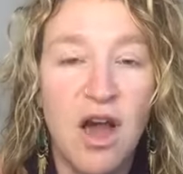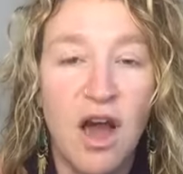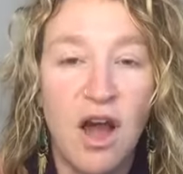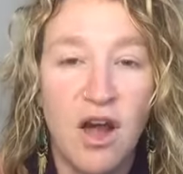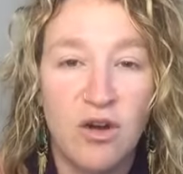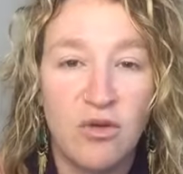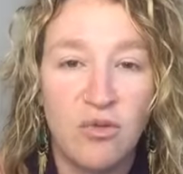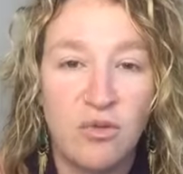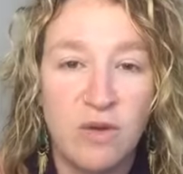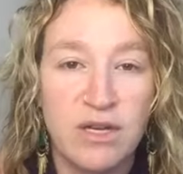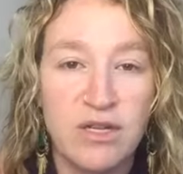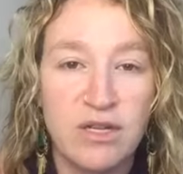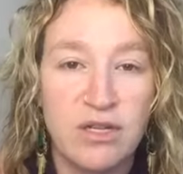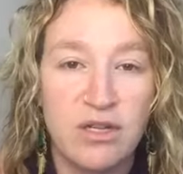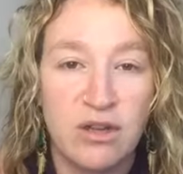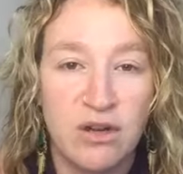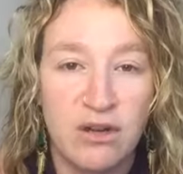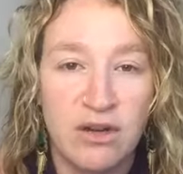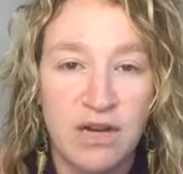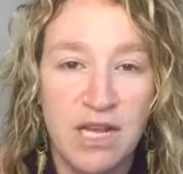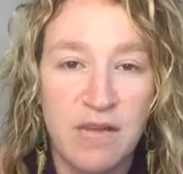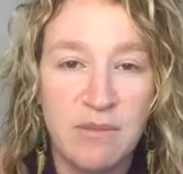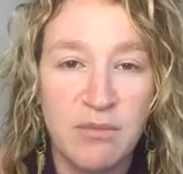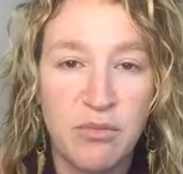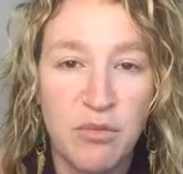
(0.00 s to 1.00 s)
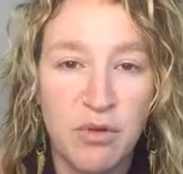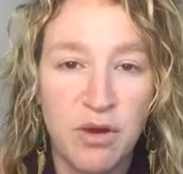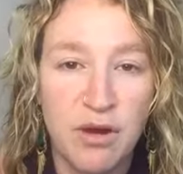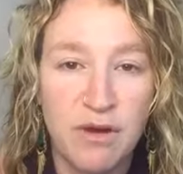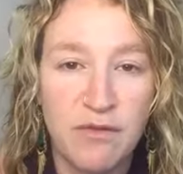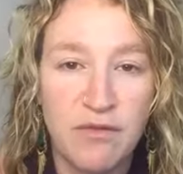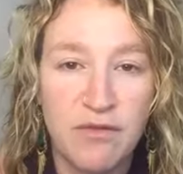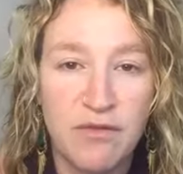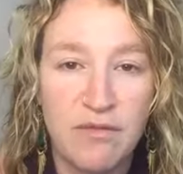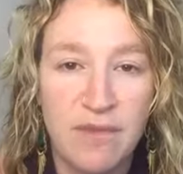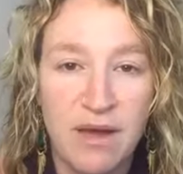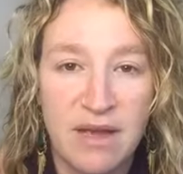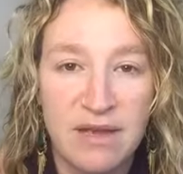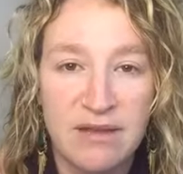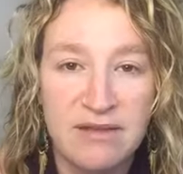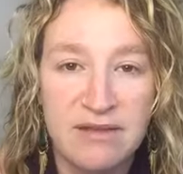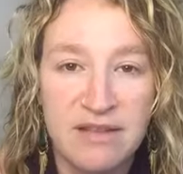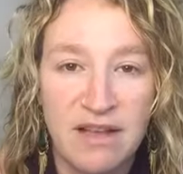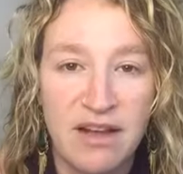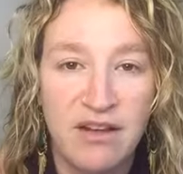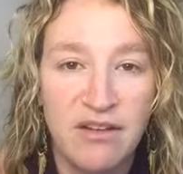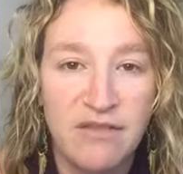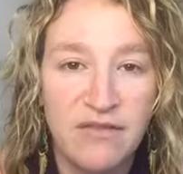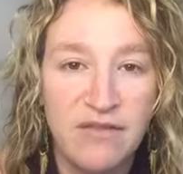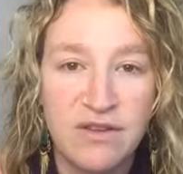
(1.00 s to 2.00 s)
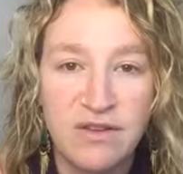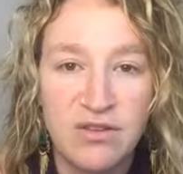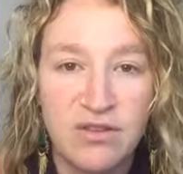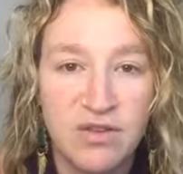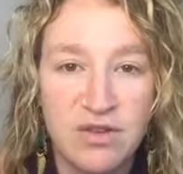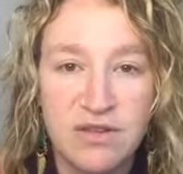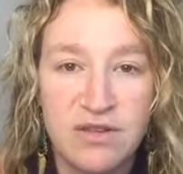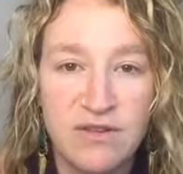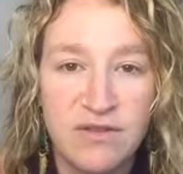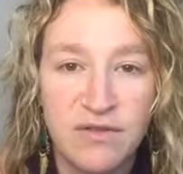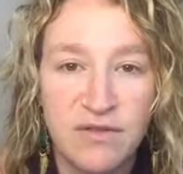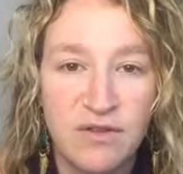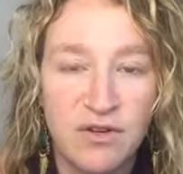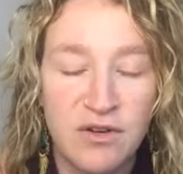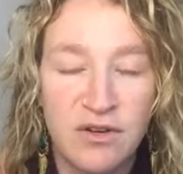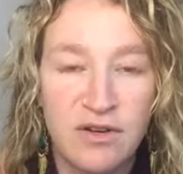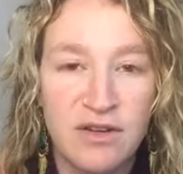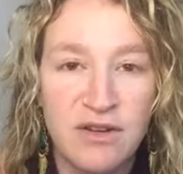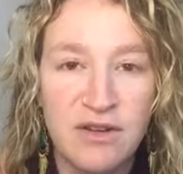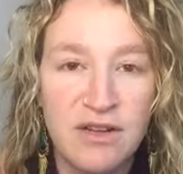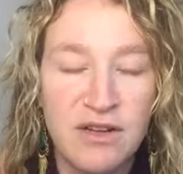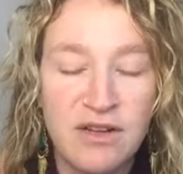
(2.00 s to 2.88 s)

a rich learning point for myself and just for